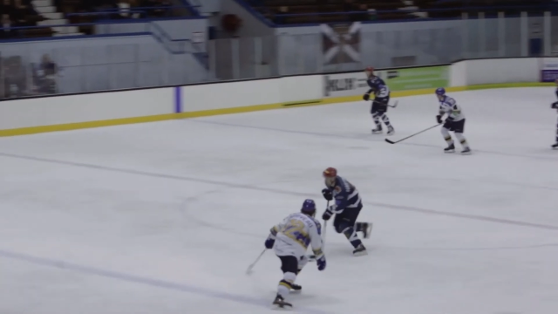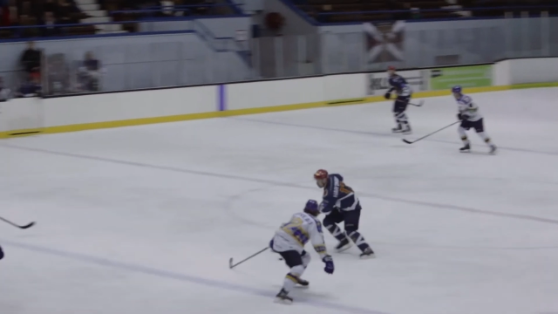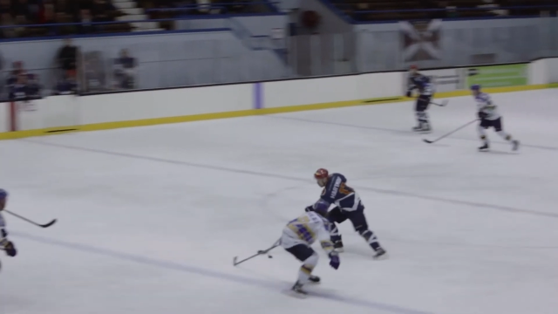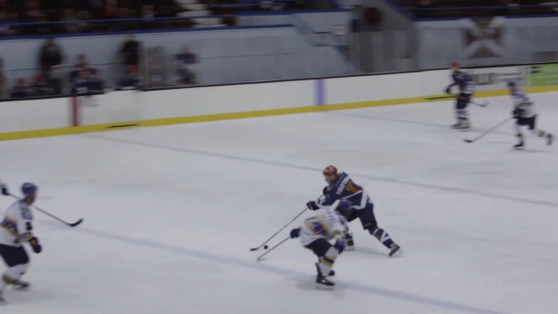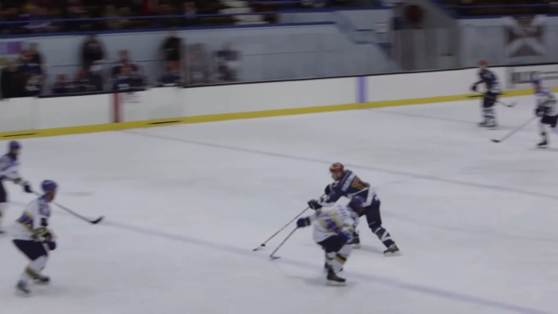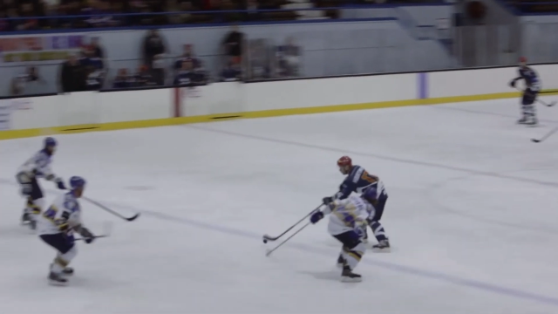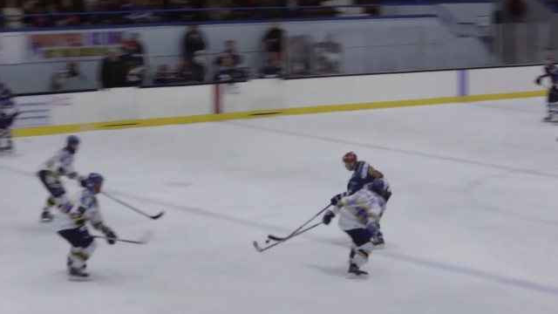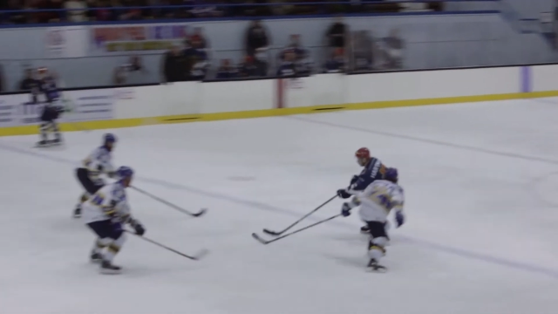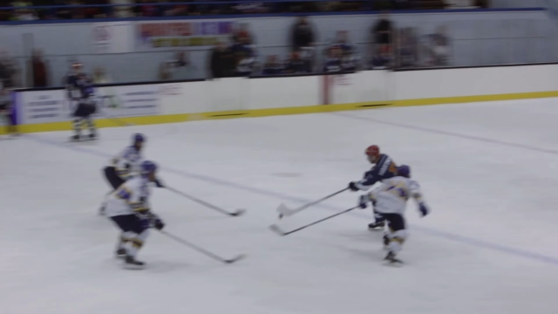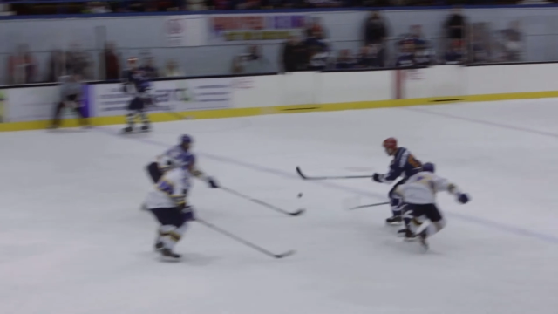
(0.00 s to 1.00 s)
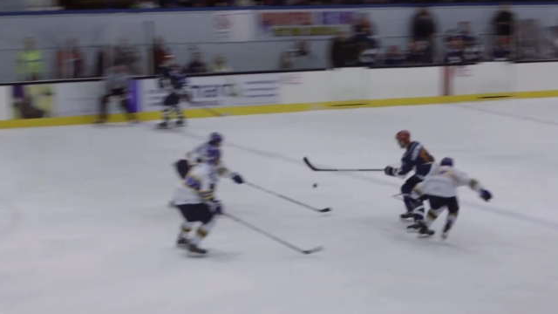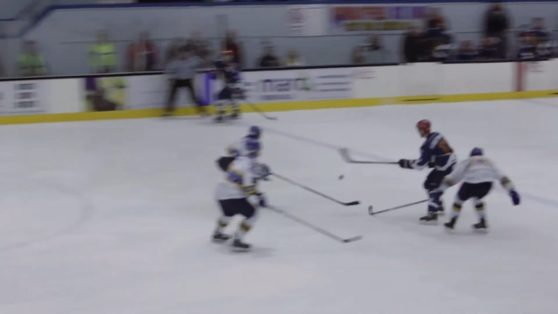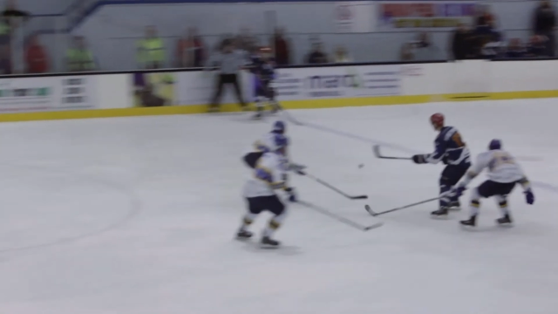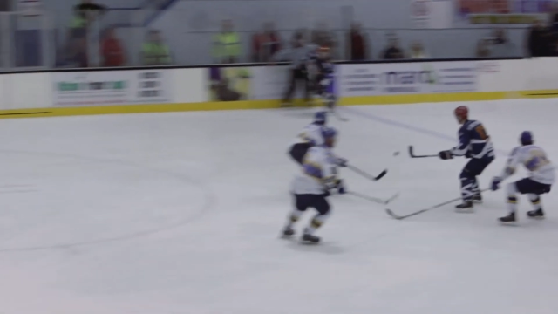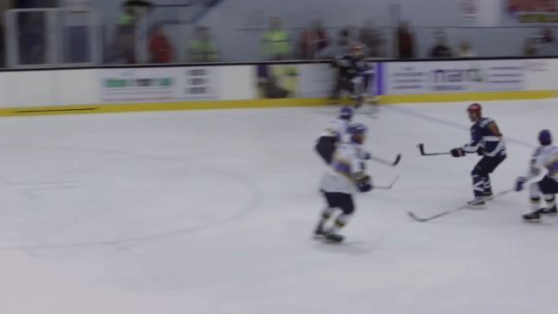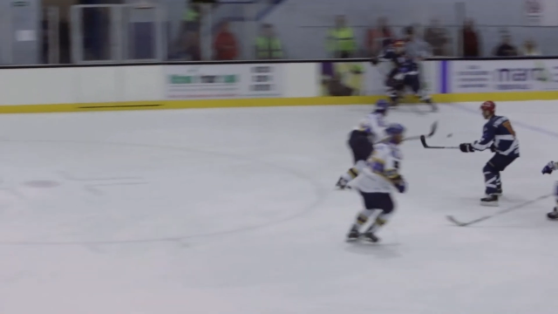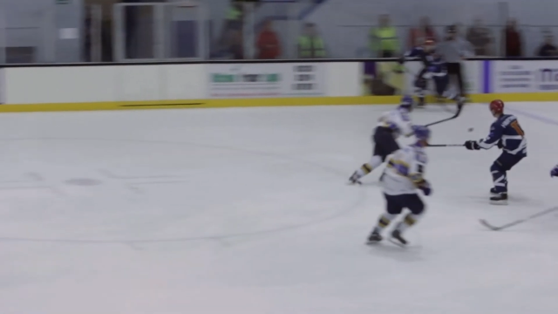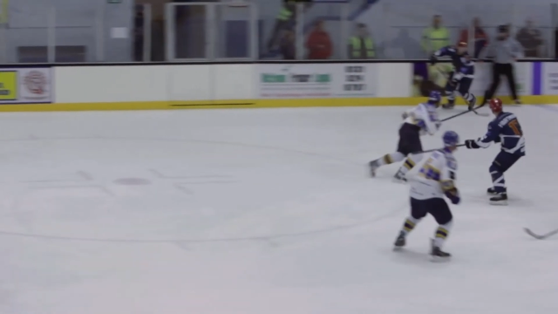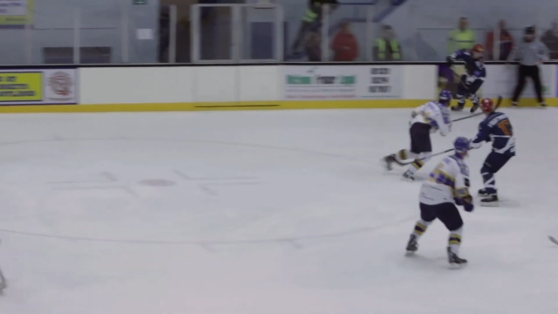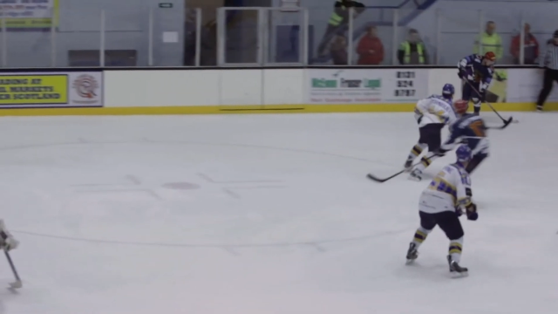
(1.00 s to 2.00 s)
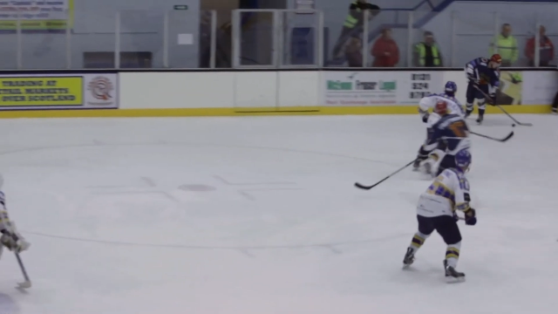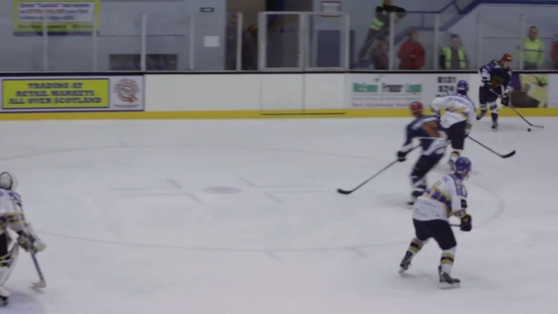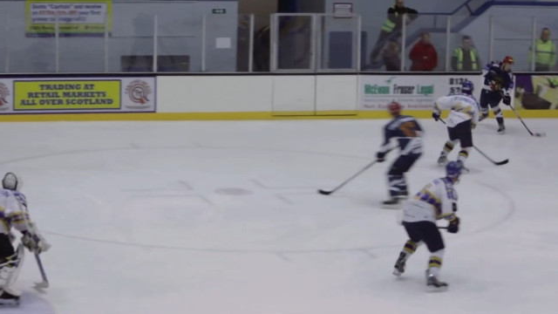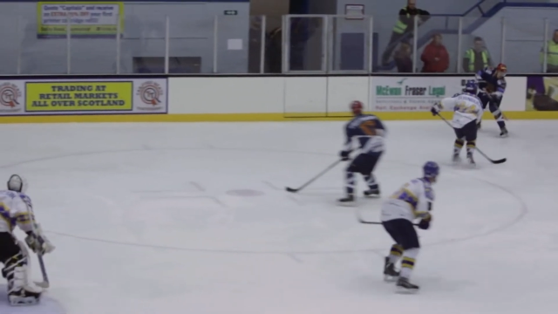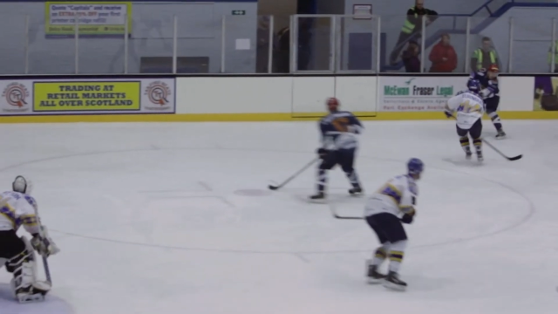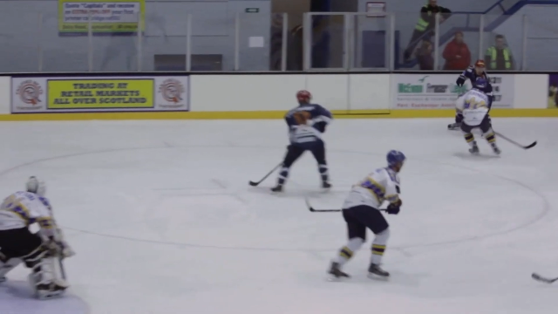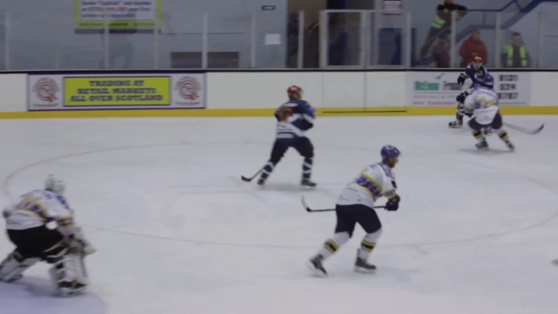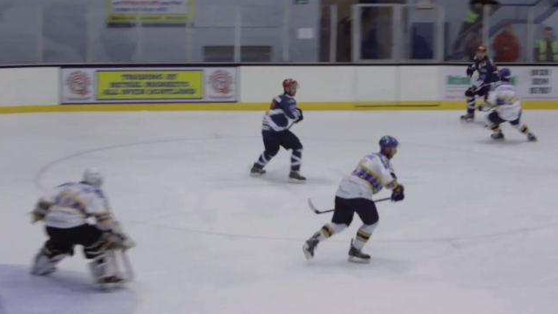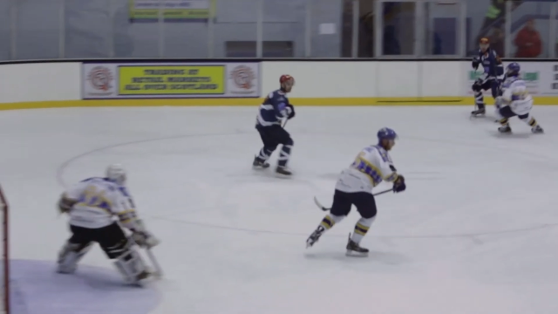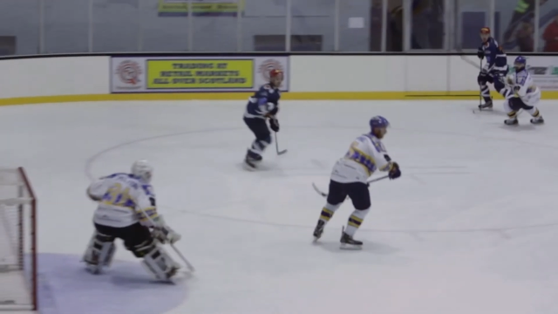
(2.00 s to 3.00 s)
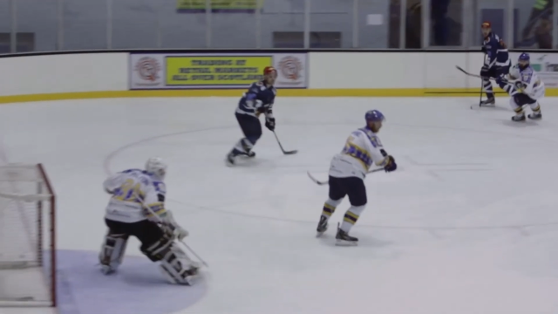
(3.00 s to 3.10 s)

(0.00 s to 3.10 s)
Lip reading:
Nobody's mouth can be seen.